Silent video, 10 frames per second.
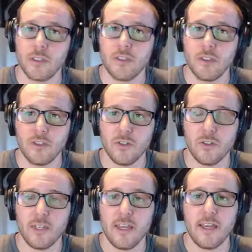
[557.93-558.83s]
thing you should do.
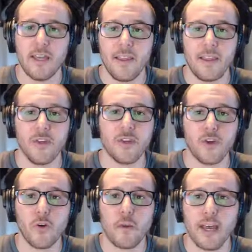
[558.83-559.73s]
Then you can
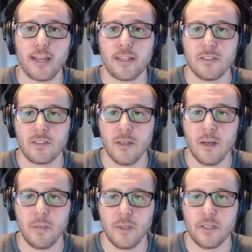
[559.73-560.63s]
go back
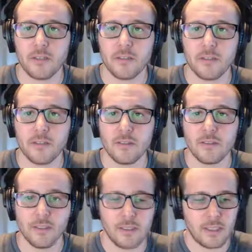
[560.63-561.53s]
up here
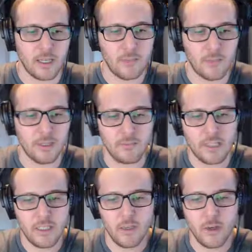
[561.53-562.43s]
and type in
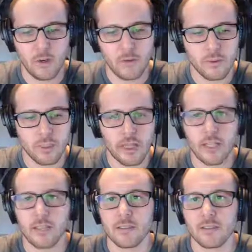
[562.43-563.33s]

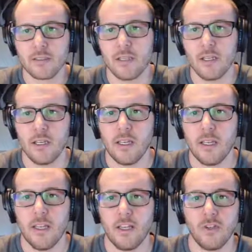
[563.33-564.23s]
EOS,
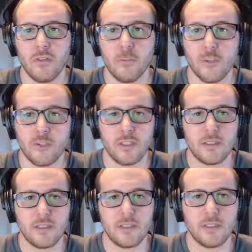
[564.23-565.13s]
and you can
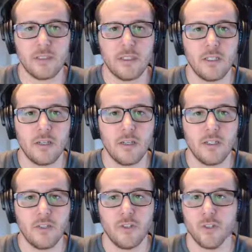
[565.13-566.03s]
purchase
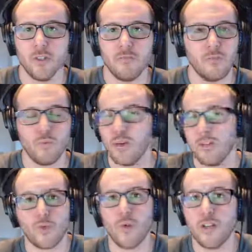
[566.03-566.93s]
your
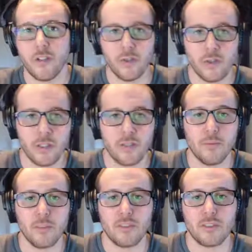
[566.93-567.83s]
whatever coin you're looking to
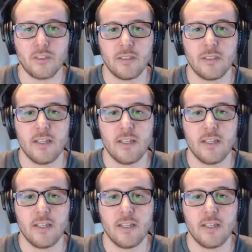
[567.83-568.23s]
purchase,